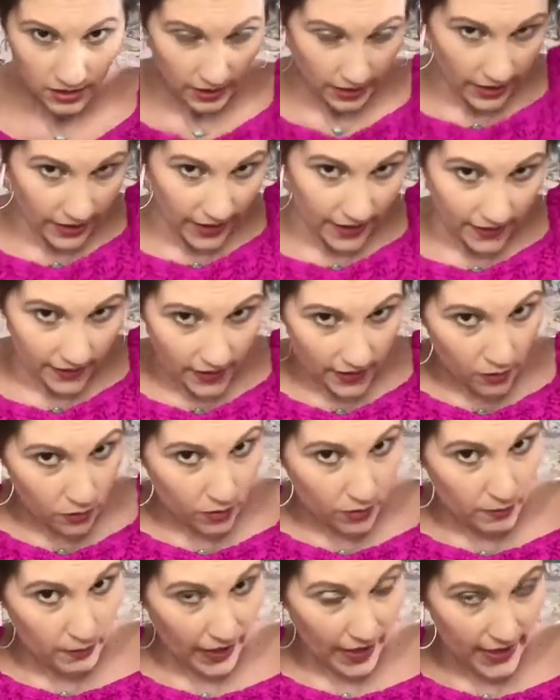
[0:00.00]
And then
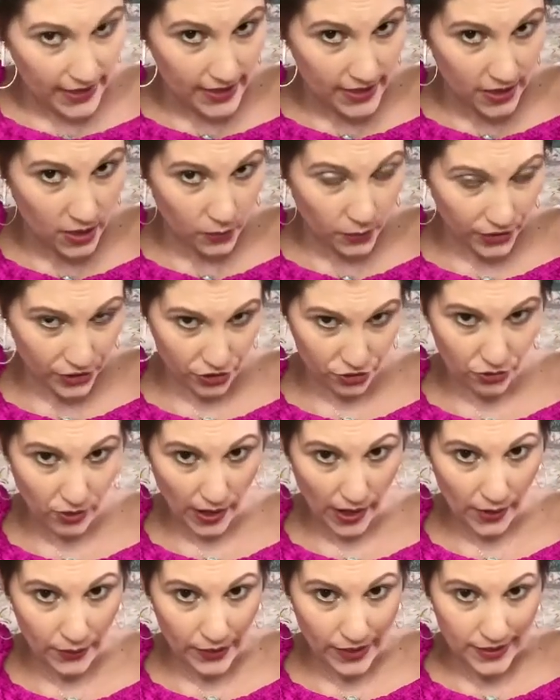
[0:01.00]
back here where your
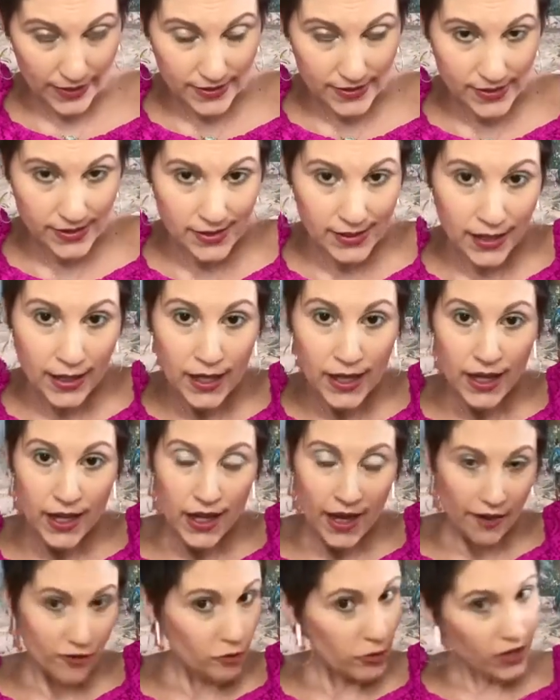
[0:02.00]
crown is,
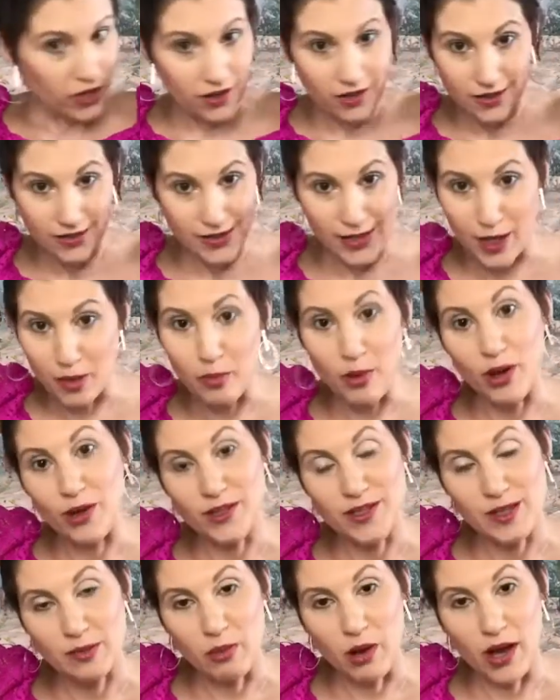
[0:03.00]
everybody calls that a bald
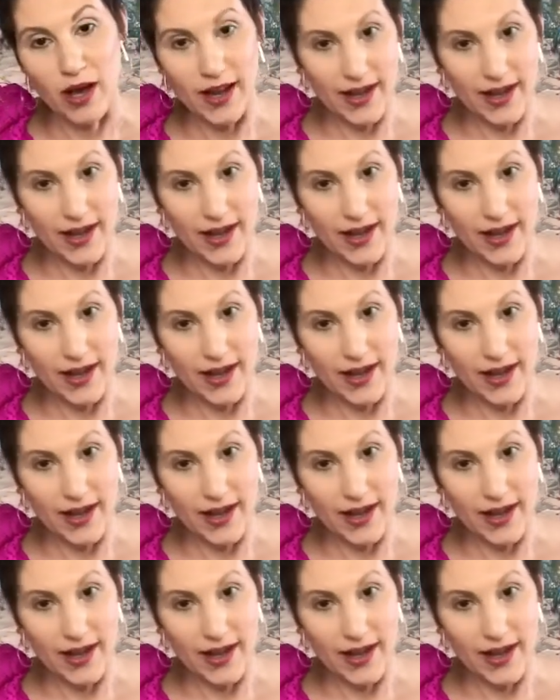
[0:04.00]
spot.